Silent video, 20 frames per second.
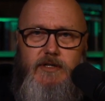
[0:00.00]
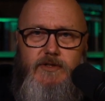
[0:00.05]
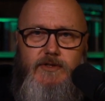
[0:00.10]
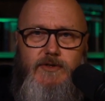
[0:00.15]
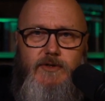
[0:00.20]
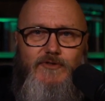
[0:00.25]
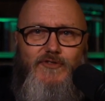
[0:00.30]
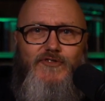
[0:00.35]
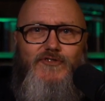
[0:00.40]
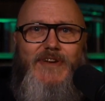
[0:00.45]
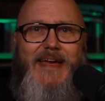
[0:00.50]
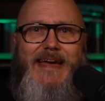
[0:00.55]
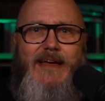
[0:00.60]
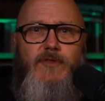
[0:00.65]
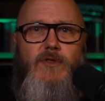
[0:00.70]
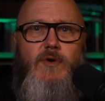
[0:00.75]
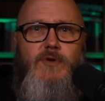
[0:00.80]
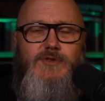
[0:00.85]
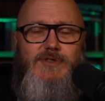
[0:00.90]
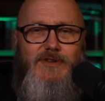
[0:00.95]

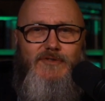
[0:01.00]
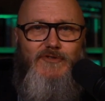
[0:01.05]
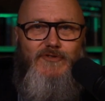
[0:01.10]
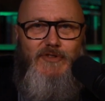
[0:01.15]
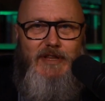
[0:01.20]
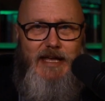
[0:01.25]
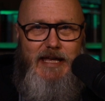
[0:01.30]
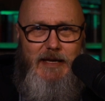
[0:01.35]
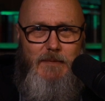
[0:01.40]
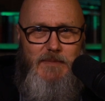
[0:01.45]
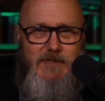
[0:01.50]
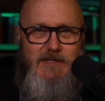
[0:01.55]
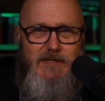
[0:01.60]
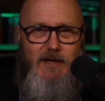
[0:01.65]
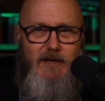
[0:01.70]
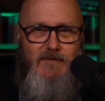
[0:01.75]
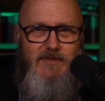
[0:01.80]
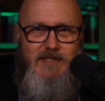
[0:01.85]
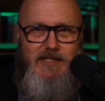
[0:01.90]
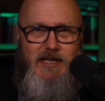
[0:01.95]
fan those flames
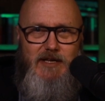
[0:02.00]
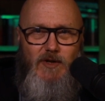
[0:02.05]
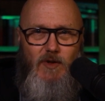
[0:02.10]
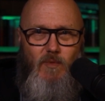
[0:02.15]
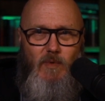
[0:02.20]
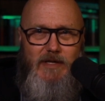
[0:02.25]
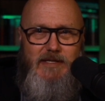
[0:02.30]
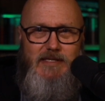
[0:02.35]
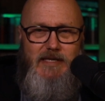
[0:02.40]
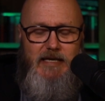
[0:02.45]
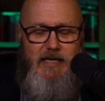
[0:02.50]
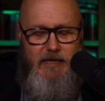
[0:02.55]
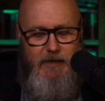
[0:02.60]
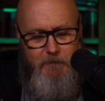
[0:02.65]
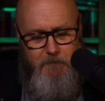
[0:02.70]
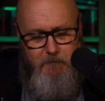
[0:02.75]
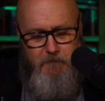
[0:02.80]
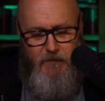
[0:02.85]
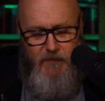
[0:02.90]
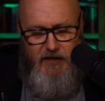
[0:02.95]
of zeal once
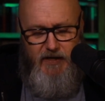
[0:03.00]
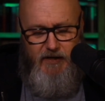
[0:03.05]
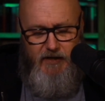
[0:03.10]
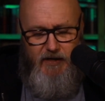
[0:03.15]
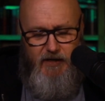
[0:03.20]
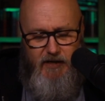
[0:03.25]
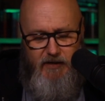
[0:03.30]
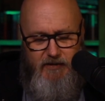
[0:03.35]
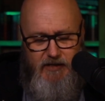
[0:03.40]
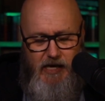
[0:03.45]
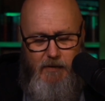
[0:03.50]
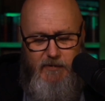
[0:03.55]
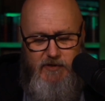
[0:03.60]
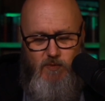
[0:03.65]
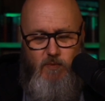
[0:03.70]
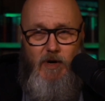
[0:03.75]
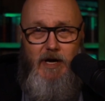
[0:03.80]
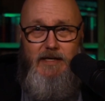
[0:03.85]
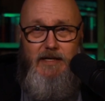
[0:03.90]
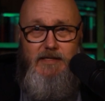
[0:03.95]
again.
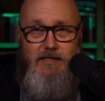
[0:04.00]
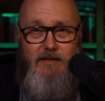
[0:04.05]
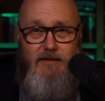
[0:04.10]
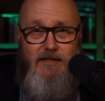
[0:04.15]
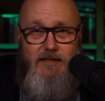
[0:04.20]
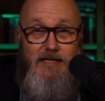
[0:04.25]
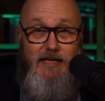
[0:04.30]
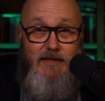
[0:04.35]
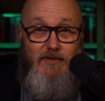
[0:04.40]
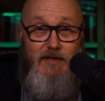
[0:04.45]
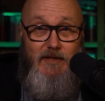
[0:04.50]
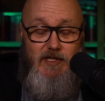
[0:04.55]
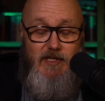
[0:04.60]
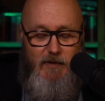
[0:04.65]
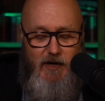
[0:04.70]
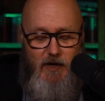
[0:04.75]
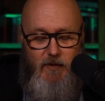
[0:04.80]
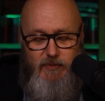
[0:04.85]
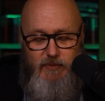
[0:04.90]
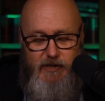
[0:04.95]
Thomas Watson said this
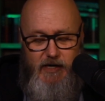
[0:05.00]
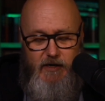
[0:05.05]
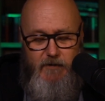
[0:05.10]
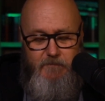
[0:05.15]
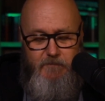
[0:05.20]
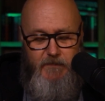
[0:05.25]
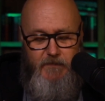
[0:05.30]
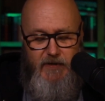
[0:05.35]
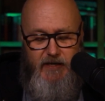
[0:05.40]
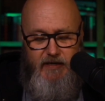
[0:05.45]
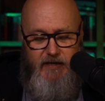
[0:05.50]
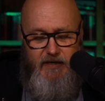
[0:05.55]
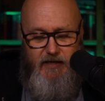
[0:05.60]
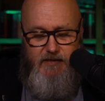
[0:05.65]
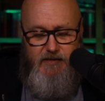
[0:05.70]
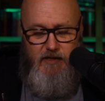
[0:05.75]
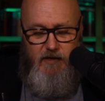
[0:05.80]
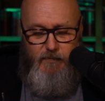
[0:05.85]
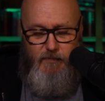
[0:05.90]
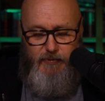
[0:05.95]
about prayer. He
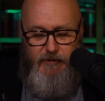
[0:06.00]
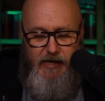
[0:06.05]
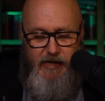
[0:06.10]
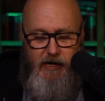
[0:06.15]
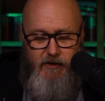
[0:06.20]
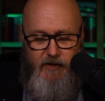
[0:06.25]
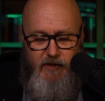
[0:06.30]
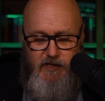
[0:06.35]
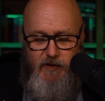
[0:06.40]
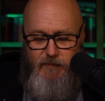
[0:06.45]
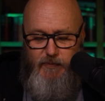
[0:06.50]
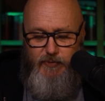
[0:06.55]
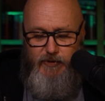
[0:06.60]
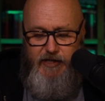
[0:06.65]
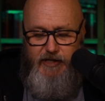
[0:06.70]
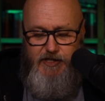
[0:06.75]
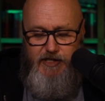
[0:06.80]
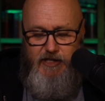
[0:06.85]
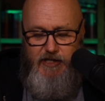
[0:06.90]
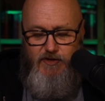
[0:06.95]
said, prayer is a
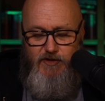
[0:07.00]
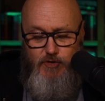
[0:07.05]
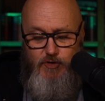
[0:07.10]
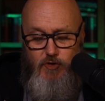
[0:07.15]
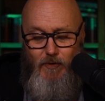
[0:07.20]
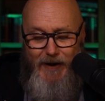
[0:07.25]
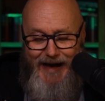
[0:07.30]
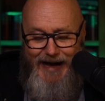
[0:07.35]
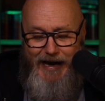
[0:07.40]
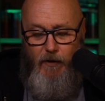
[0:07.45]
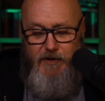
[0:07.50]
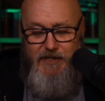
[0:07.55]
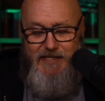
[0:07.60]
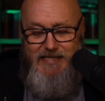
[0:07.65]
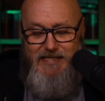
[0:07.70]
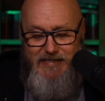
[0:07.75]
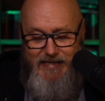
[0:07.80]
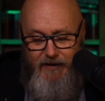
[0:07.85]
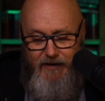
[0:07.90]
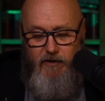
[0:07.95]
preaching to
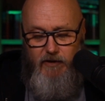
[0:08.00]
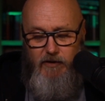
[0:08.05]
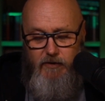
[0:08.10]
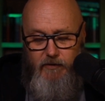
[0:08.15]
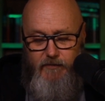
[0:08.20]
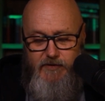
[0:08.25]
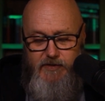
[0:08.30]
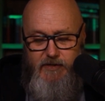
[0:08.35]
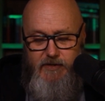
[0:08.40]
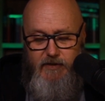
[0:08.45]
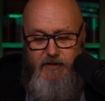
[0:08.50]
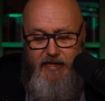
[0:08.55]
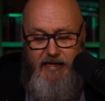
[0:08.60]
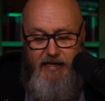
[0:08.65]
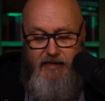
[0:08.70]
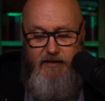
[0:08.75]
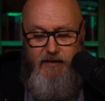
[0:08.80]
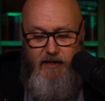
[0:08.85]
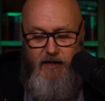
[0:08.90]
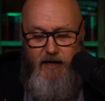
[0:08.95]
ourselves
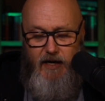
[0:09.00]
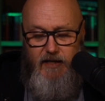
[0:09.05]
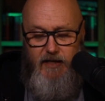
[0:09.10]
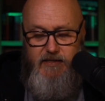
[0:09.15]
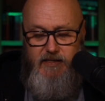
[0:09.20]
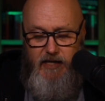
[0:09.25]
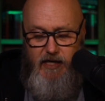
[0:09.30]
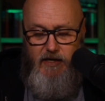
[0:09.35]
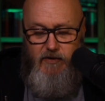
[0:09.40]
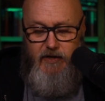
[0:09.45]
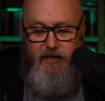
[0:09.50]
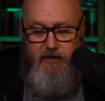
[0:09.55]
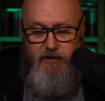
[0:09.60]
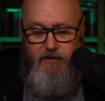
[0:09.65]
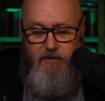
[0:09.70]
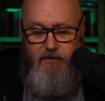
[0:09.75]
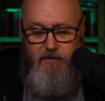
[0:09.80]
in God's hearing.